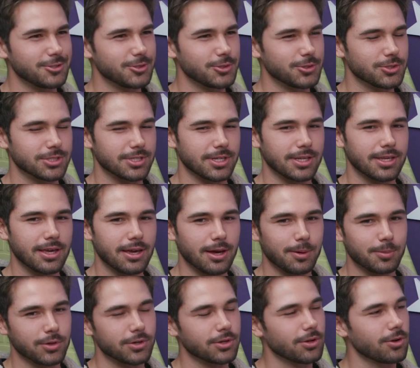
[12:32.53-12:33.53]
And she was just like, Yeah,
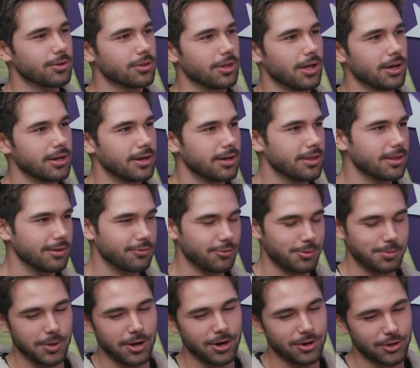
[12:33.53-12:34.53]
I'm gonna go to London and then
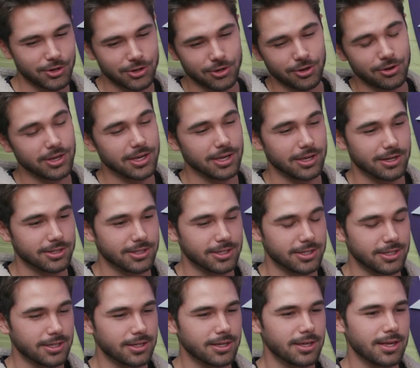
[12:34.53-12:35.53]
from there gonna go to
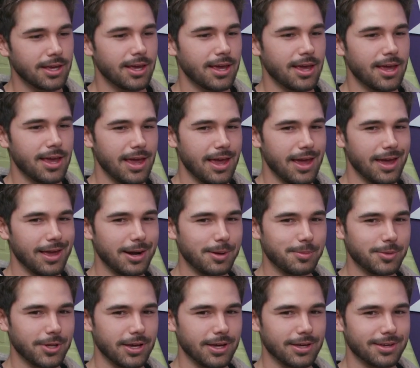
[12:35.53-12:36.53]
Italy. And
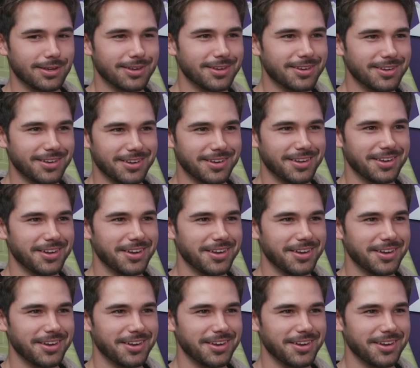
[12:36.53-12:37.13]
I'm like,